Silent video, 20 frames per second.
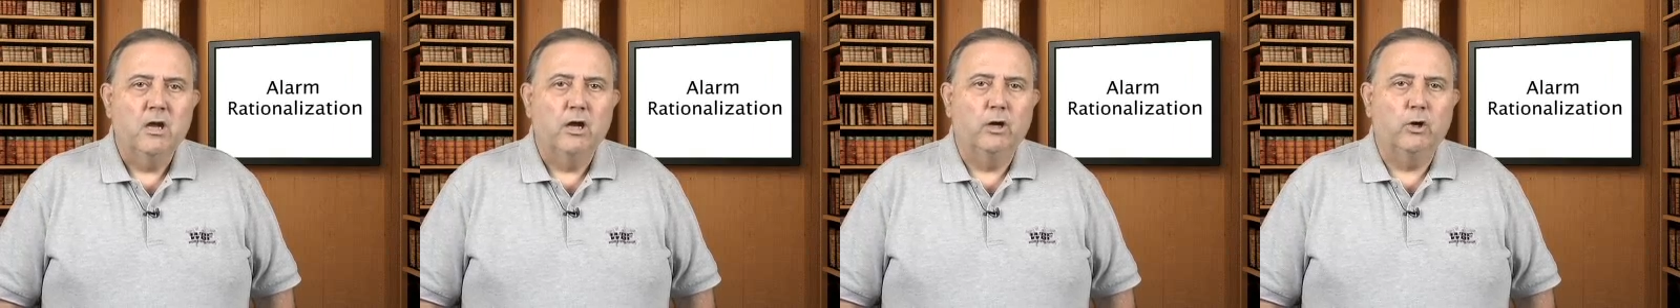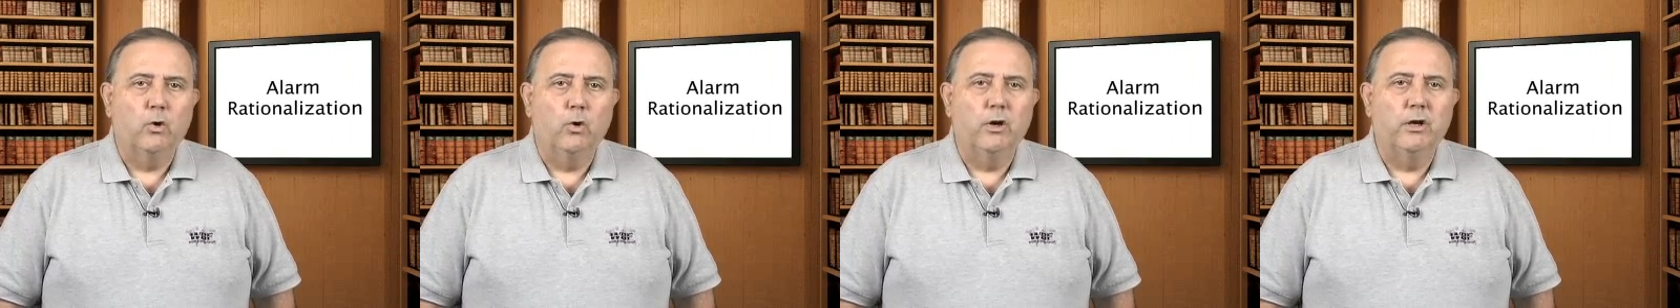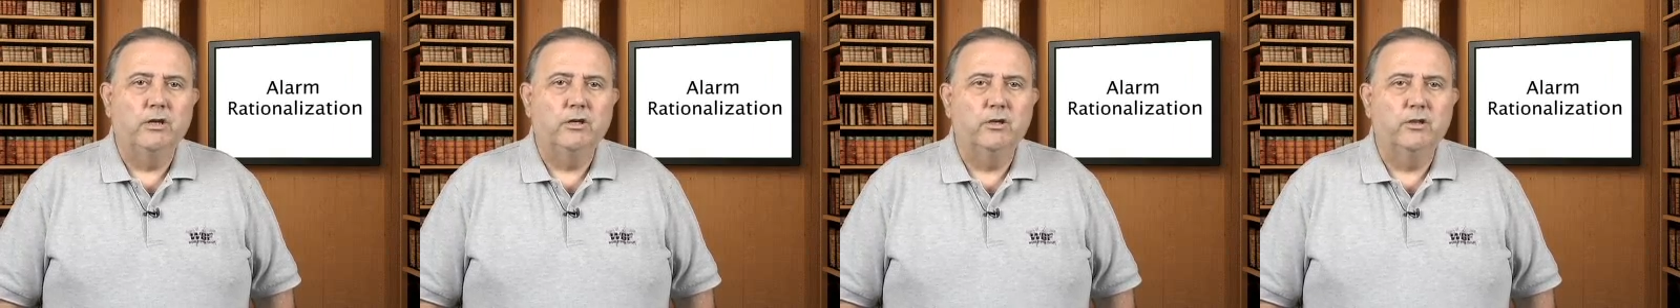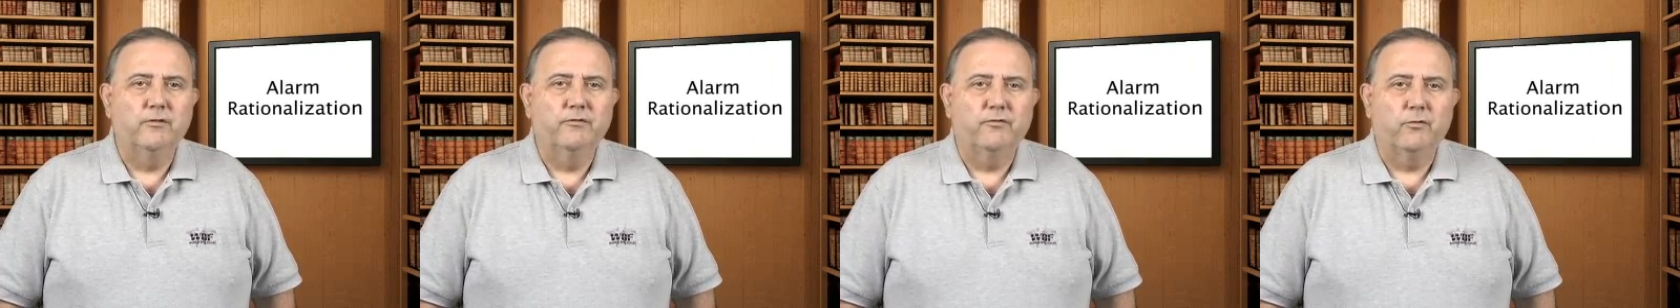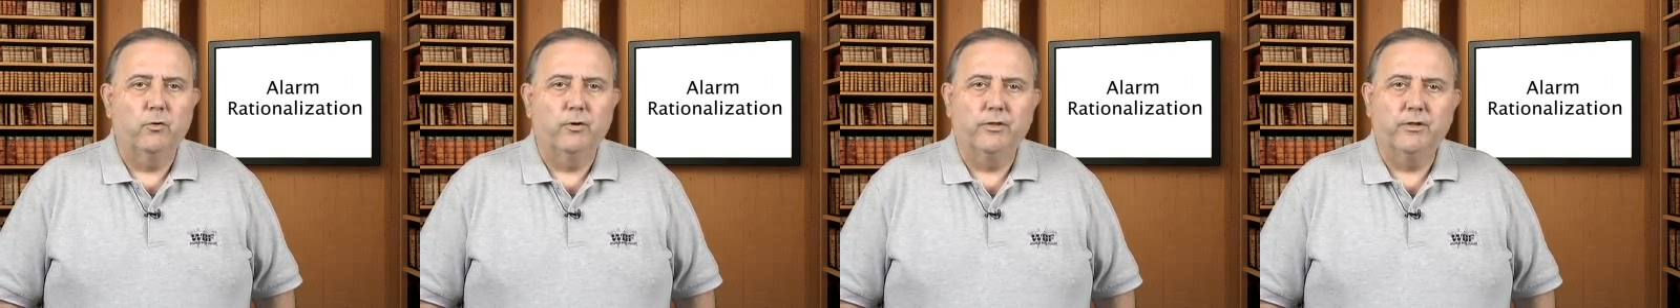According to the
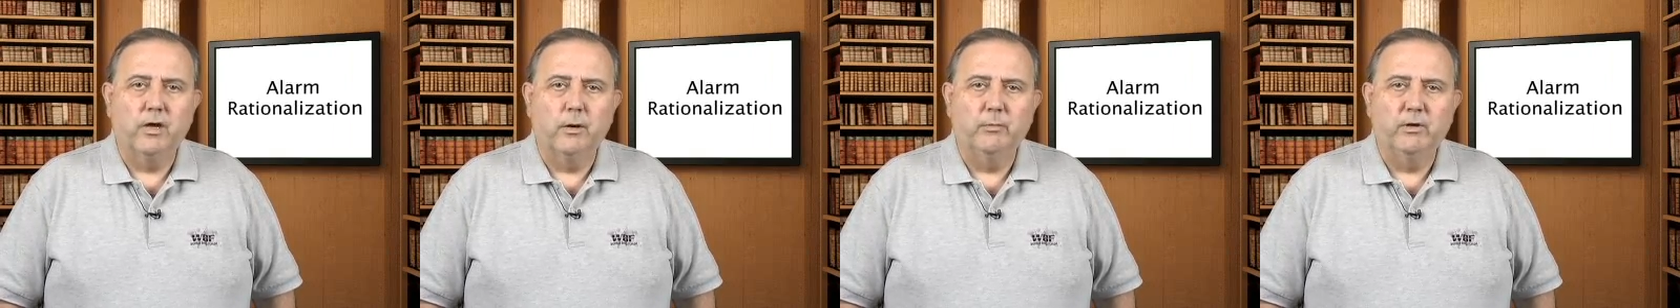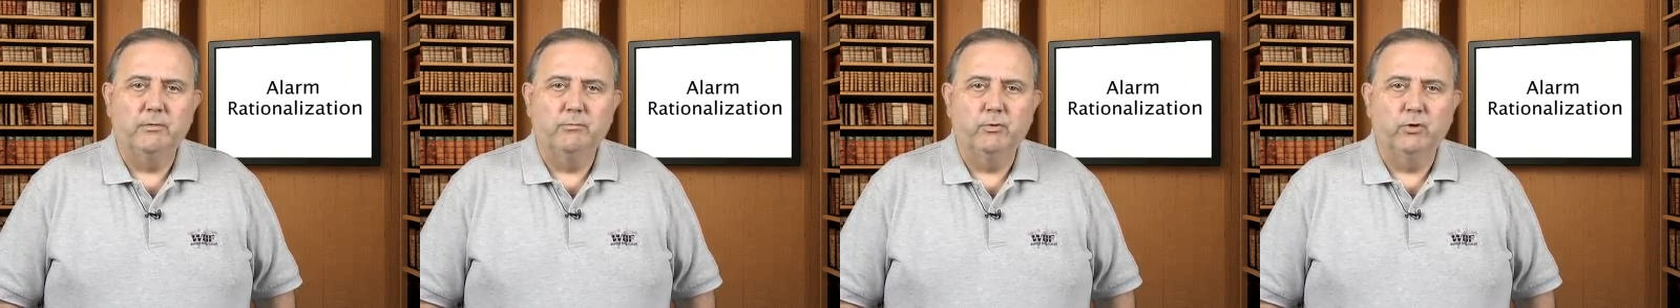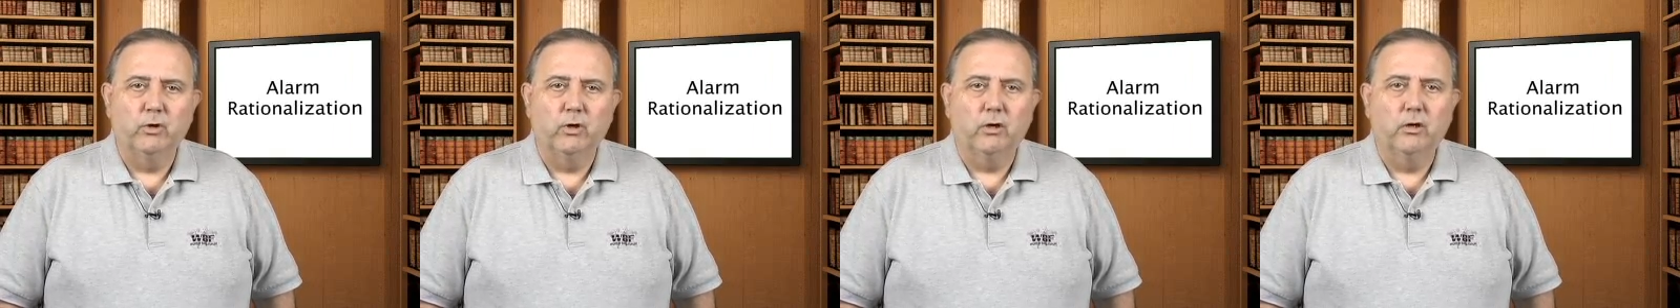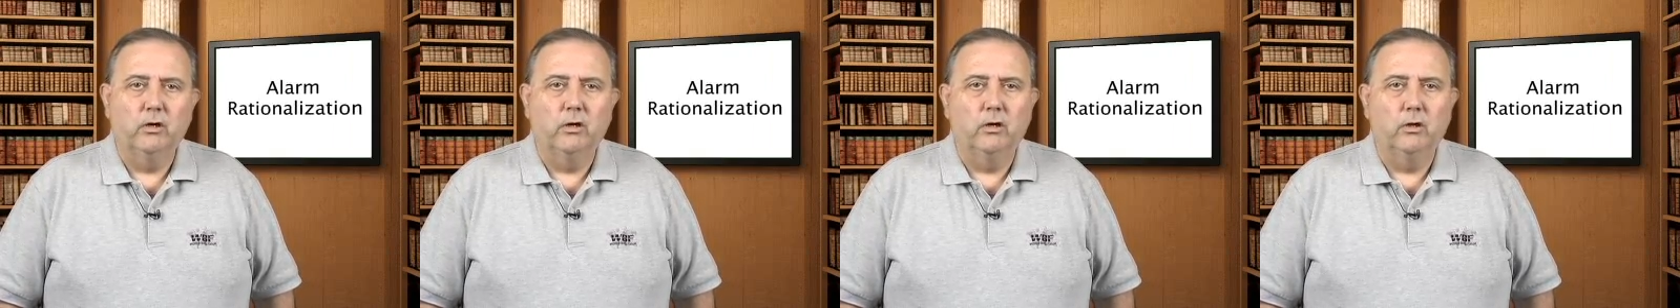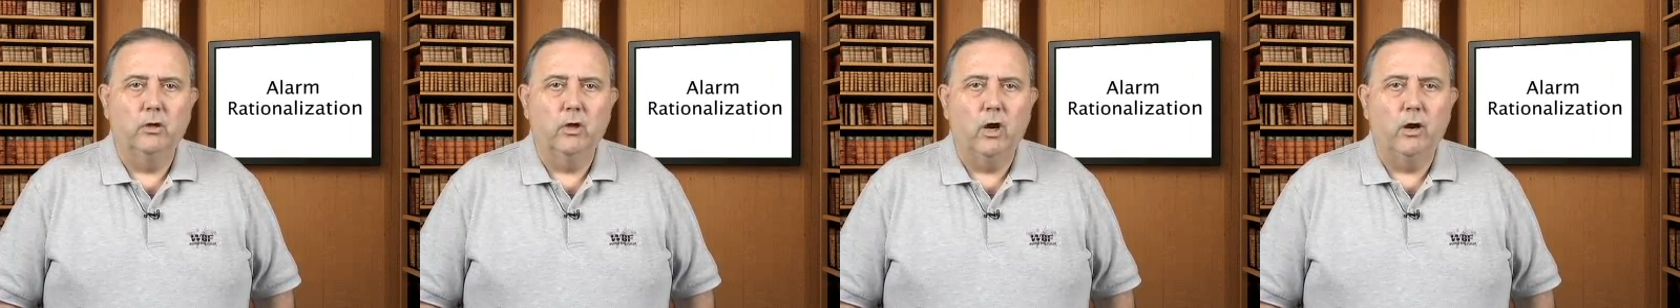forthcoming book,
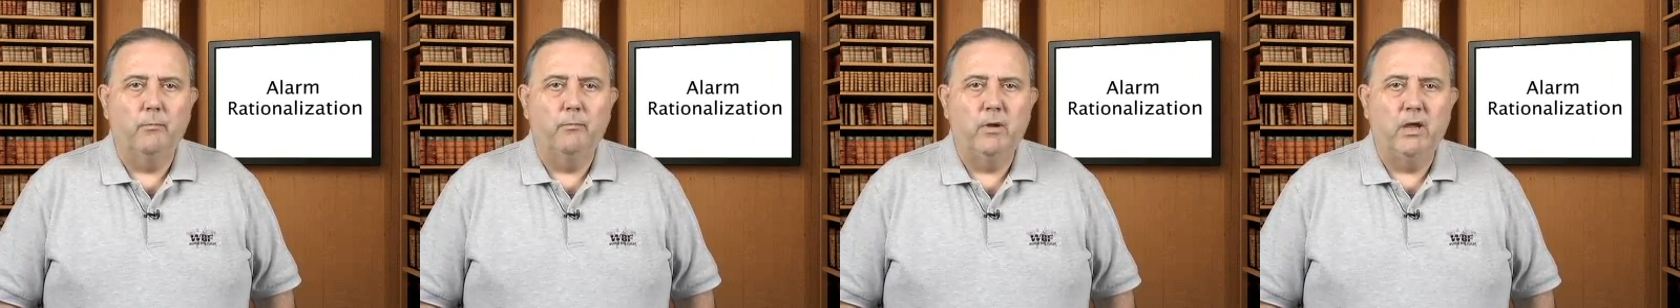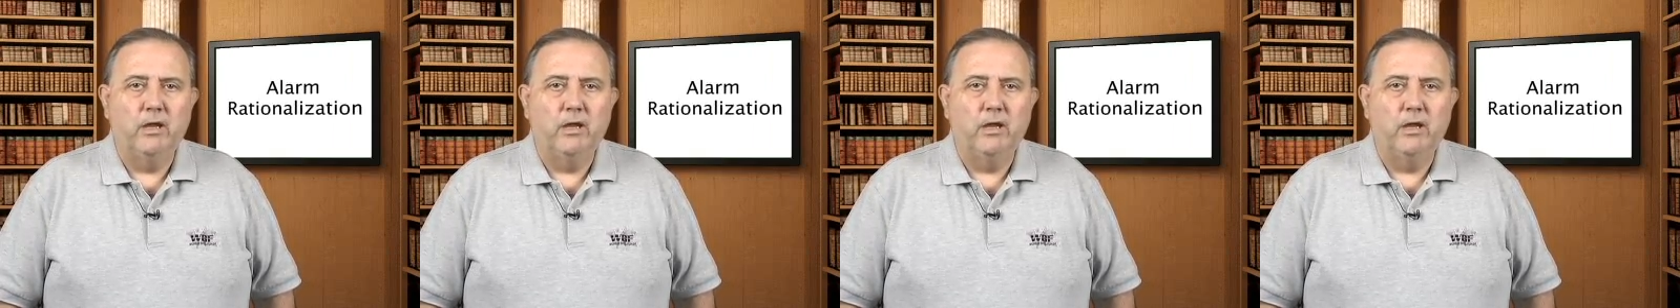Alarm